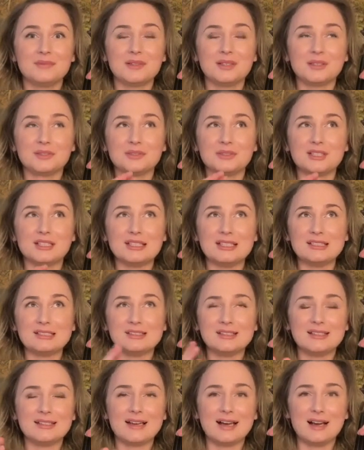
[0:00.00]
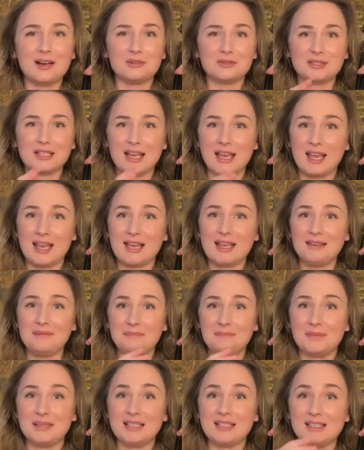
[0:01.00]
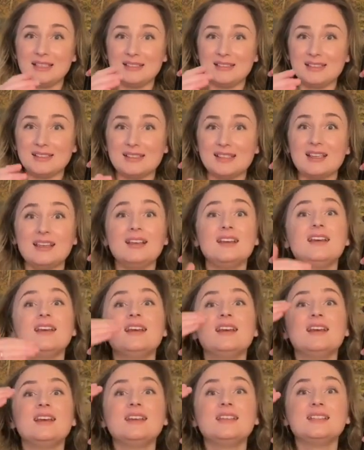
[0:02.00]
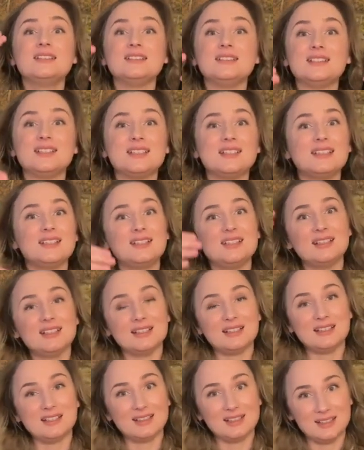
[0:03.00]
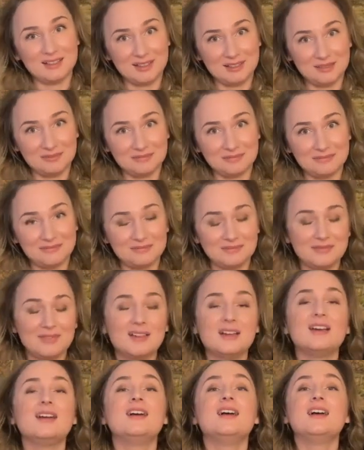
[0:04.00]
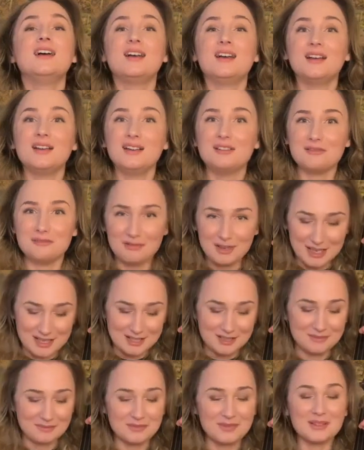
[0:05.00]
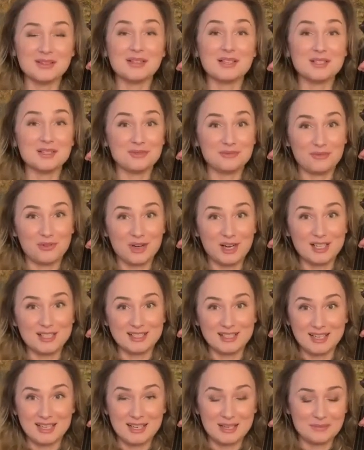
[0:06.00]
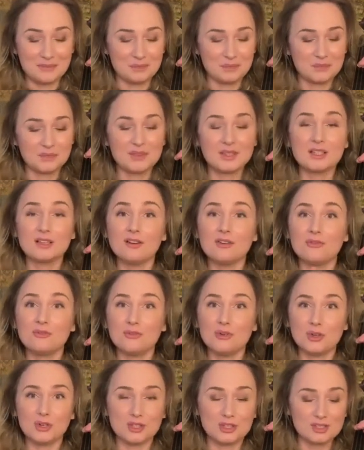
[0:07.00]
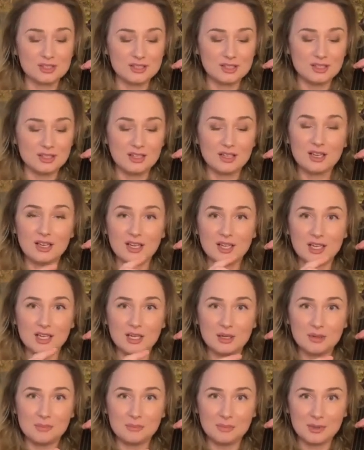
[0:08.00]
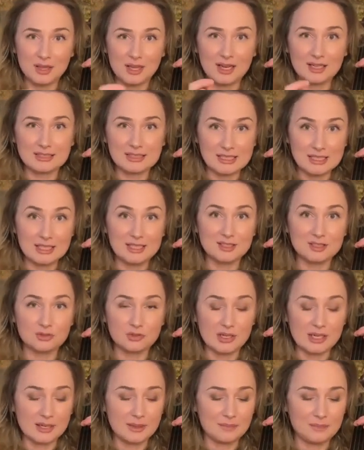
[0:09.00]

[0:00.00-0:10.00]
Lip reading: You can easily count A, B, C, D, E. Right, let's find E. First, plug the D string.